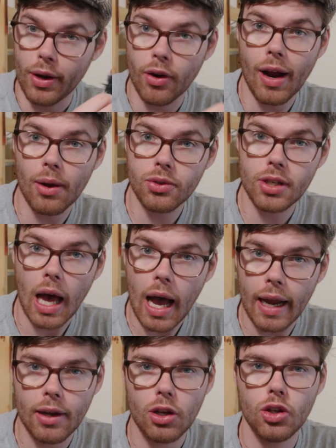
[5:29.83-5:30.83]
you're
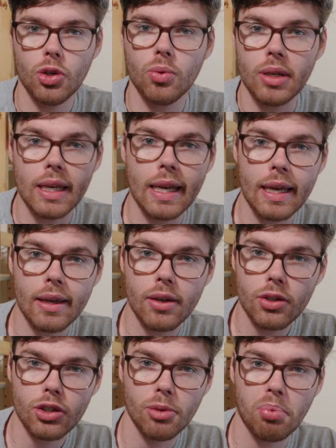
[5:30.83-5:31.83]
outside, you
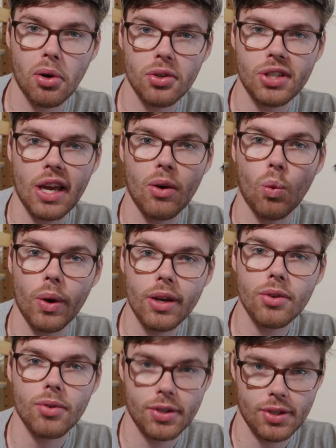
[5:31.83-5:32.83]
need to put a
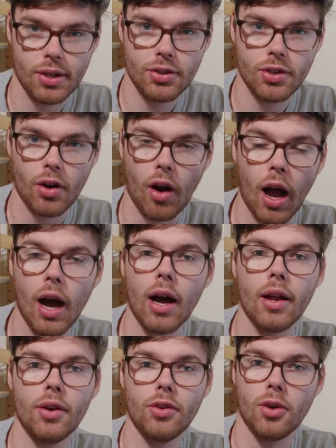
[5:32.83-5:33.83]
wind resistor
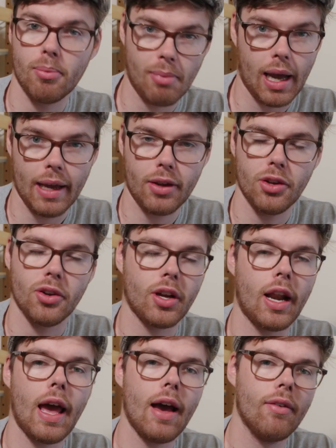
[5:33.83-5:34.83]
on your mic. You're
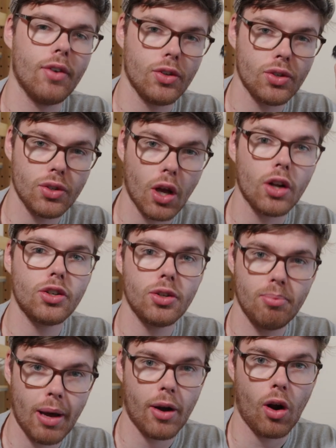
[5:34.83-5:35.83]
gonna have
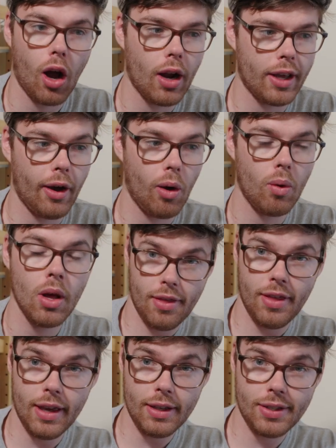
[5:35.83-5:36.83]
such better audio.
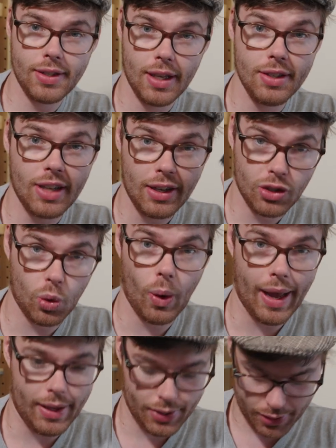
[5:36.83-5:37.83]
This is a
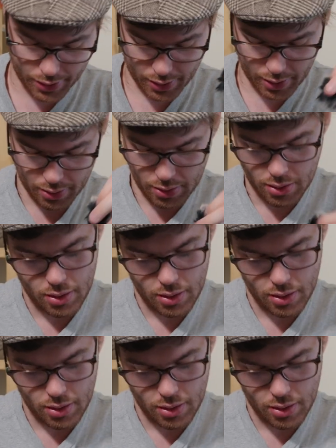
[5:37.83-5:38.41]
twist,